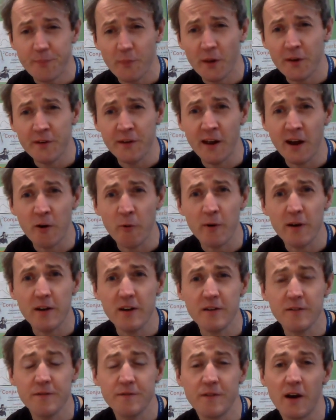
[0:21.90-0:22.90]
Now,
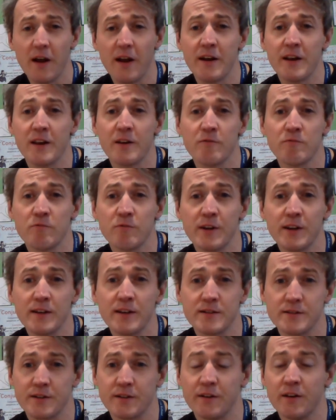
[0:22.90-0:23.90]
if for any
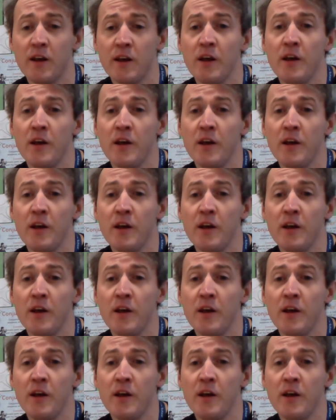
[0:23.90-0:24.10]
reason